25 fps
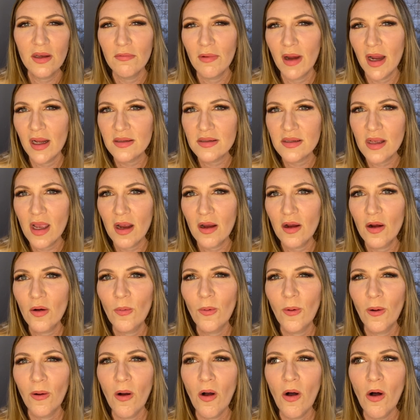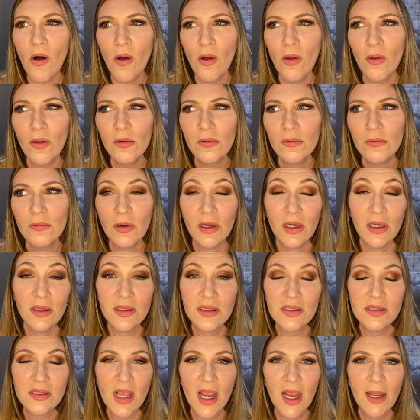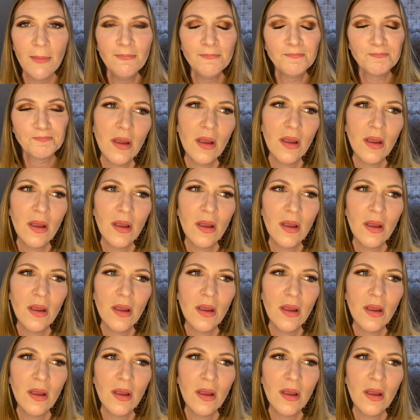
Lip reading: Ransacker were all one and the same.